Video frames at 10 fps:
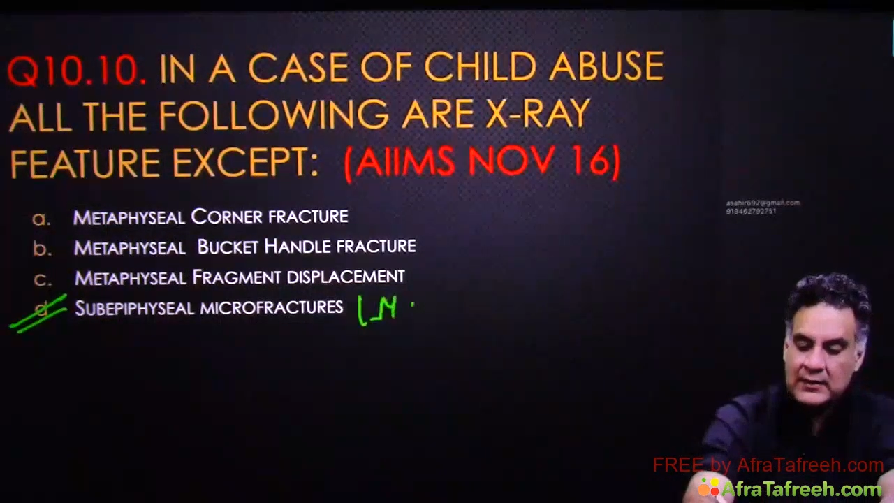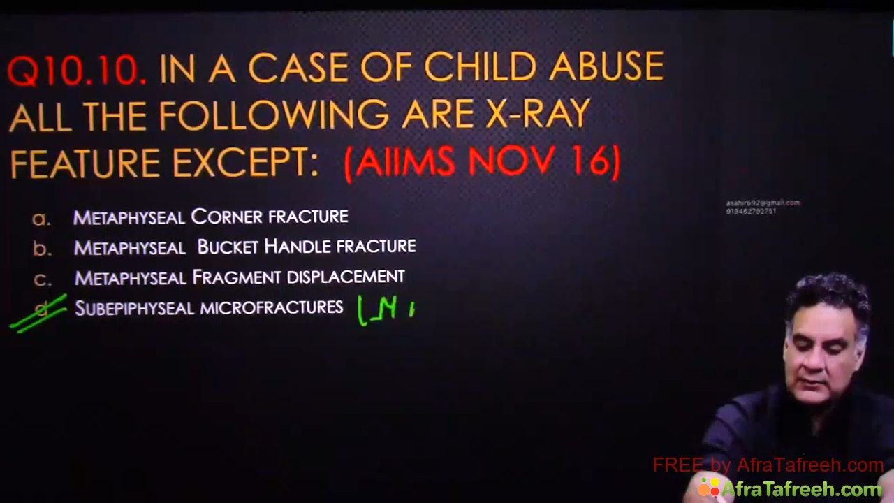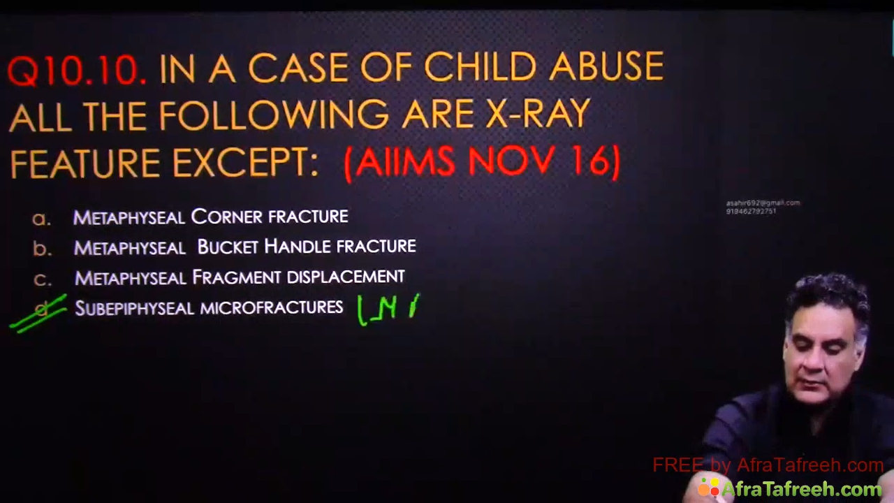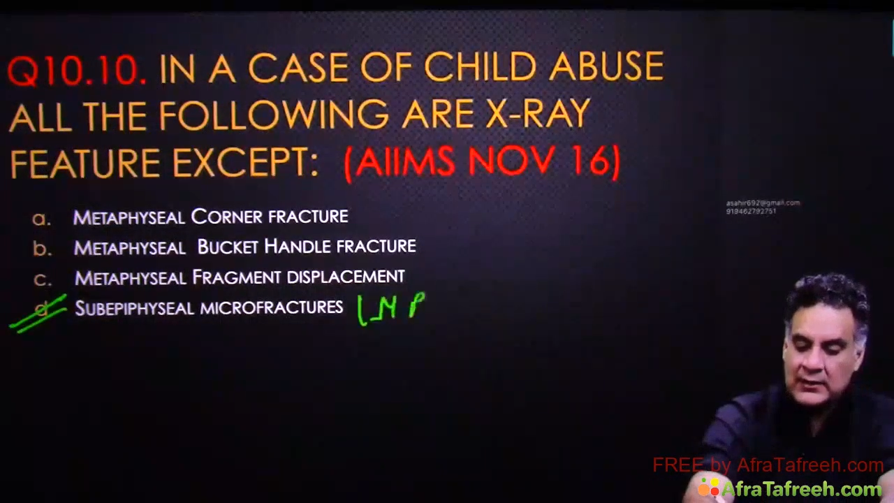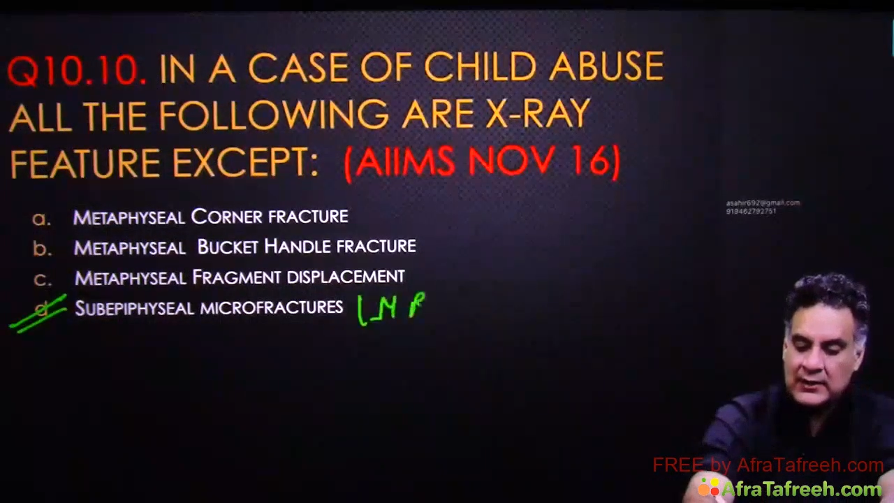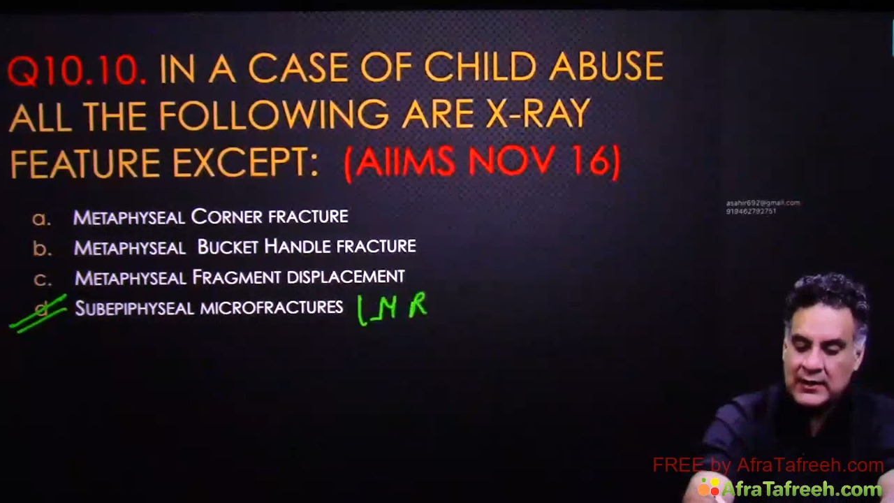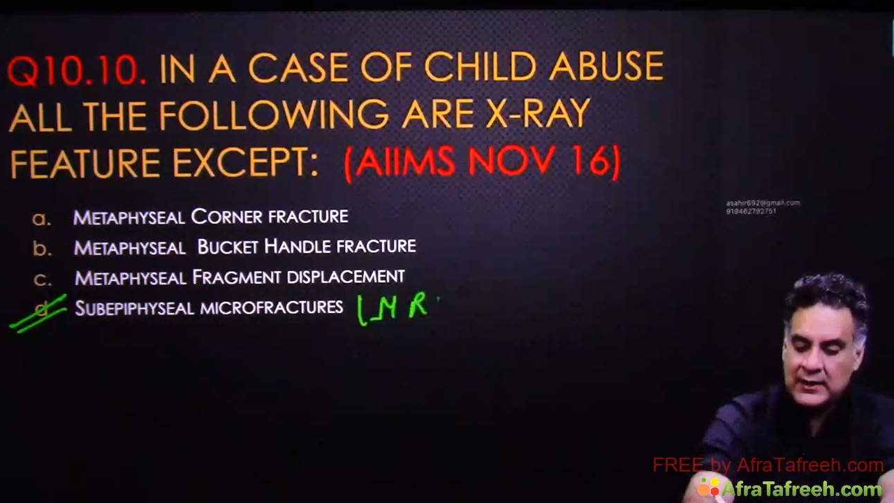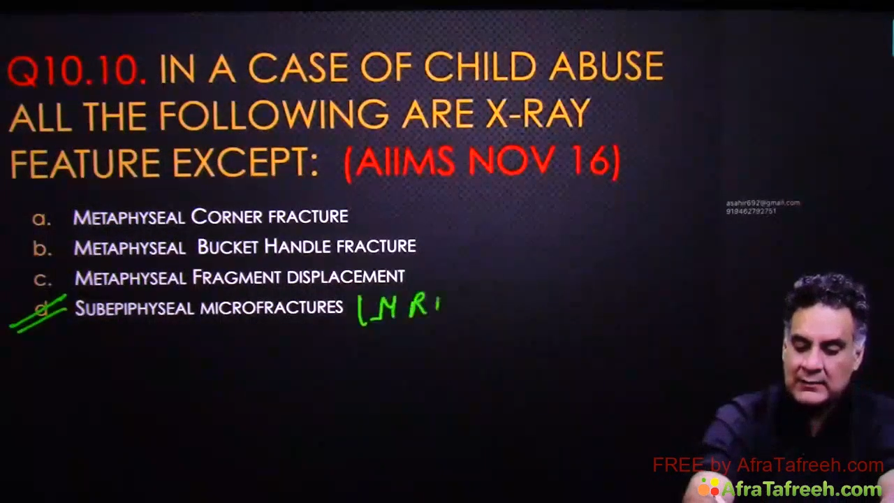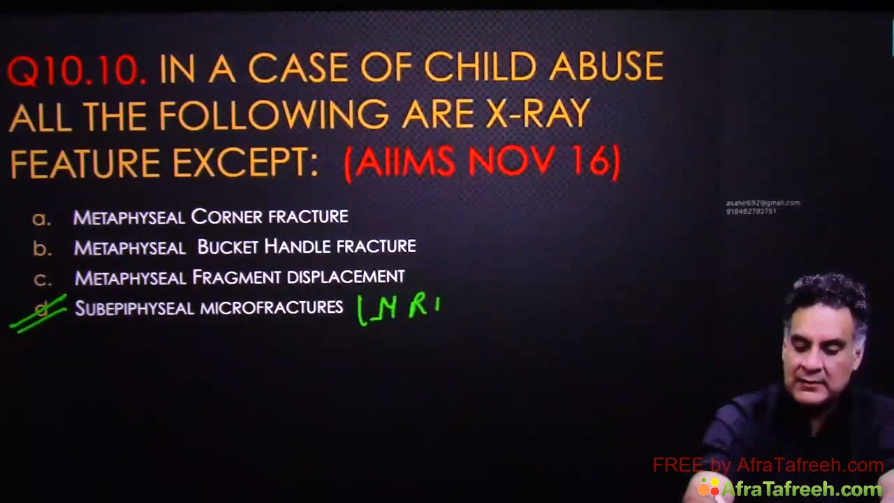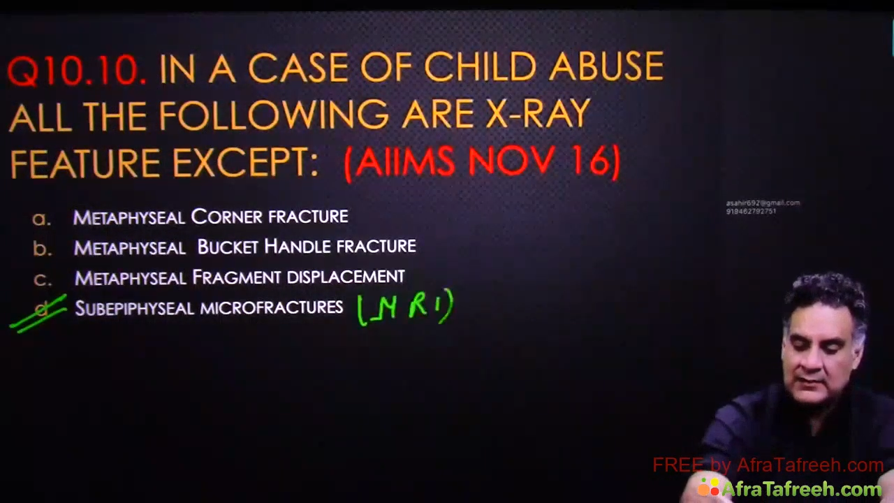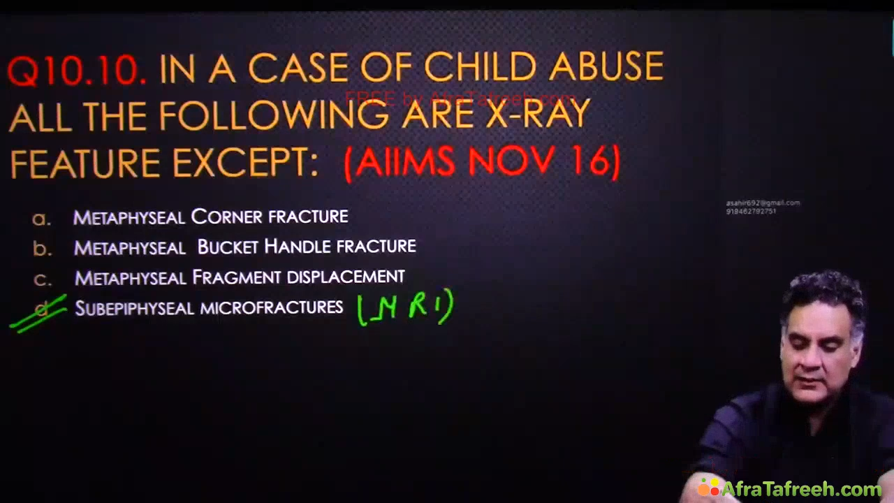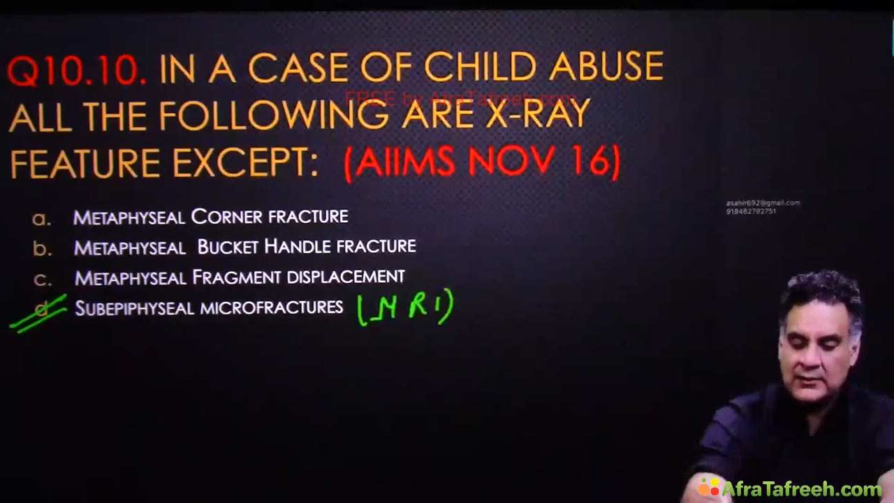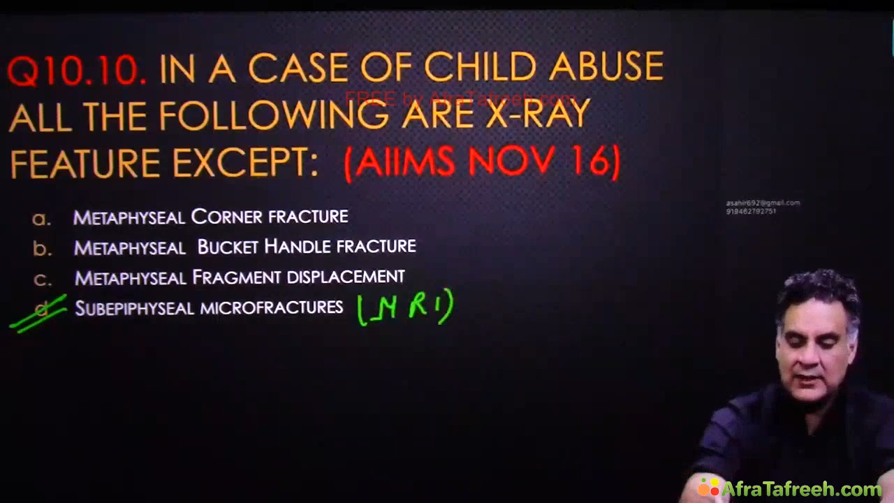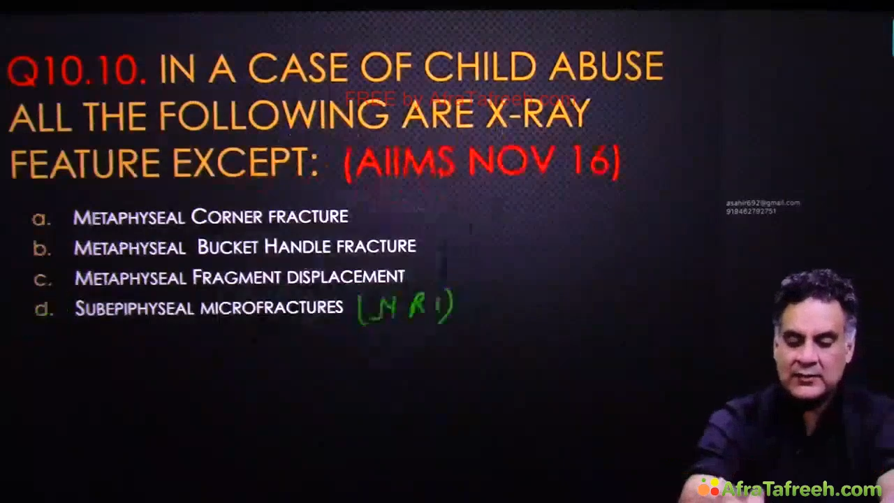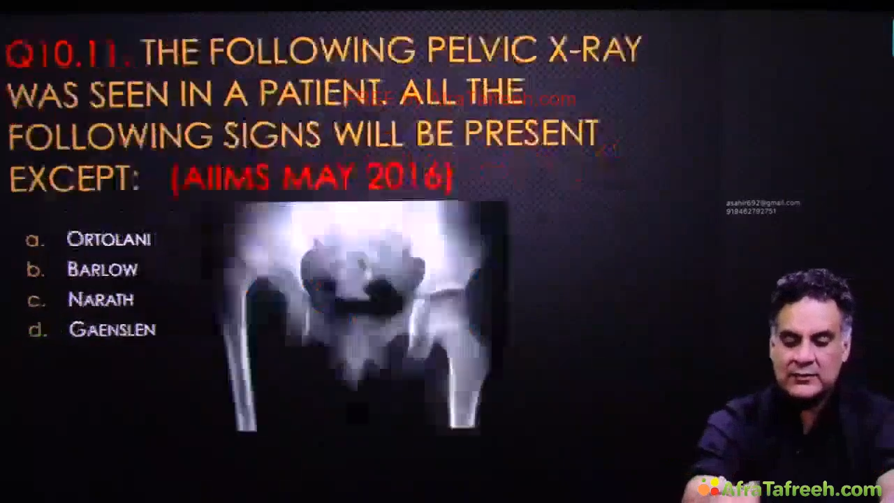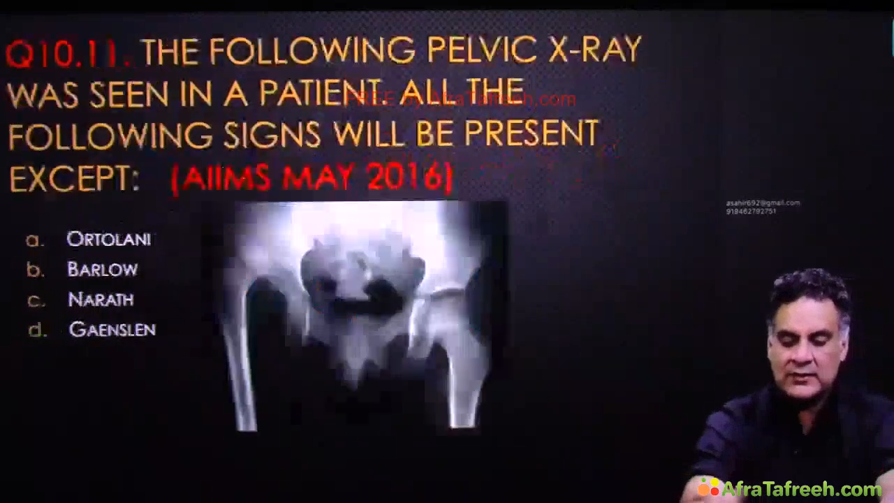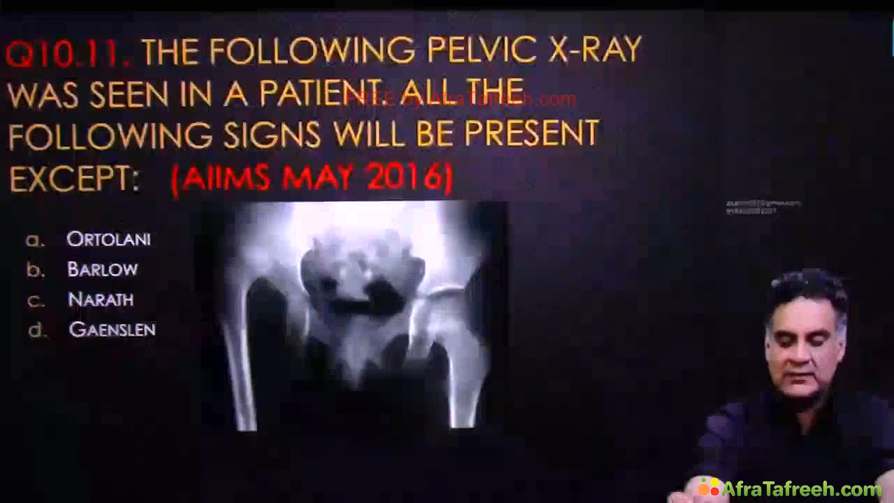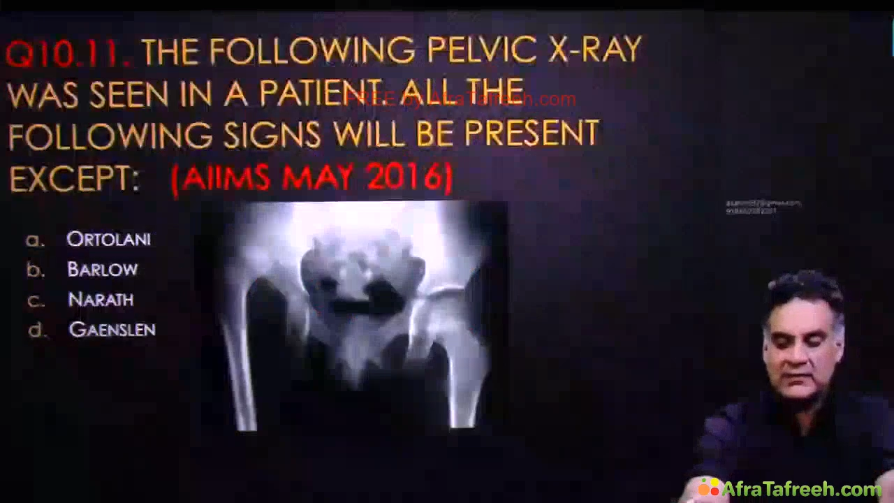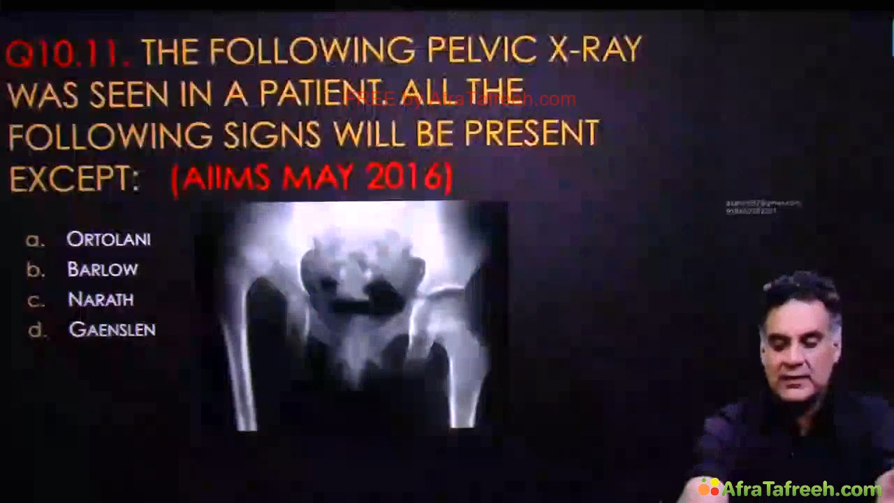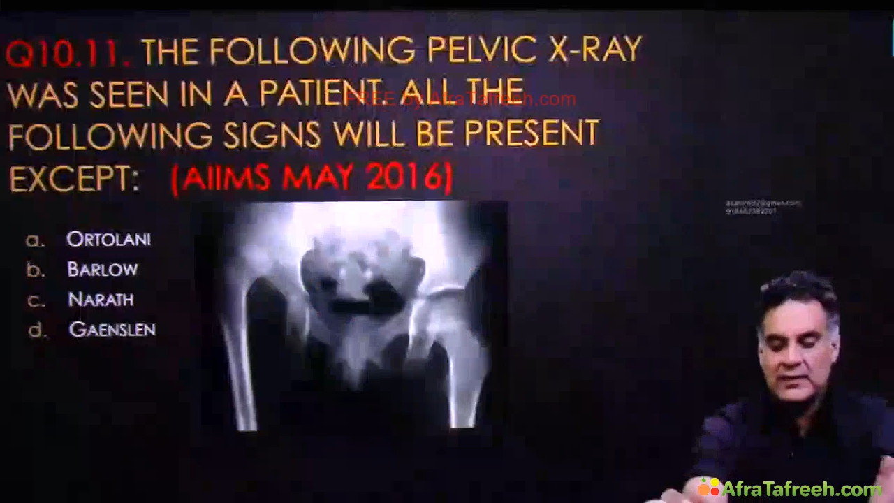so they can't be seen on X-rays.